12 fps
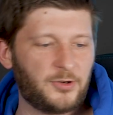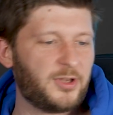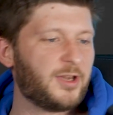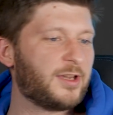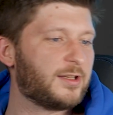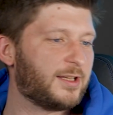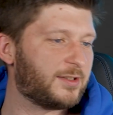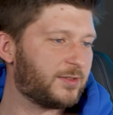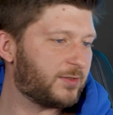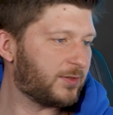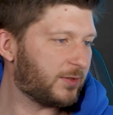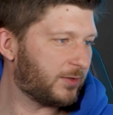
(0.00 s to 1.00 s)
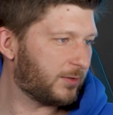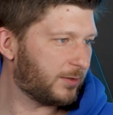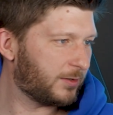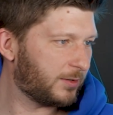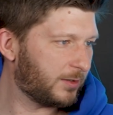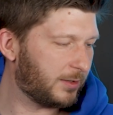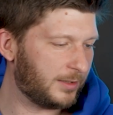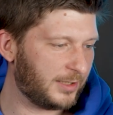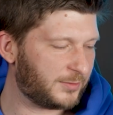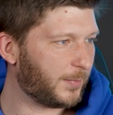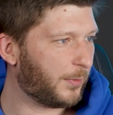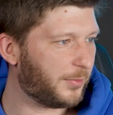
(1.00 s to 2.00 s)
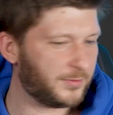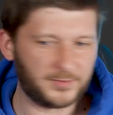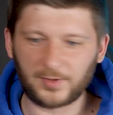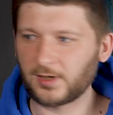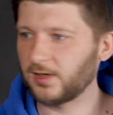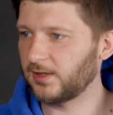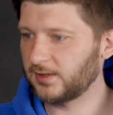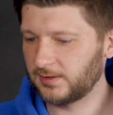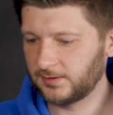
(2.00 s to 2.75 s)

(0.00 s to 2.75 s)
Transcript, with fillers: Okay, let's let's mount this sucker.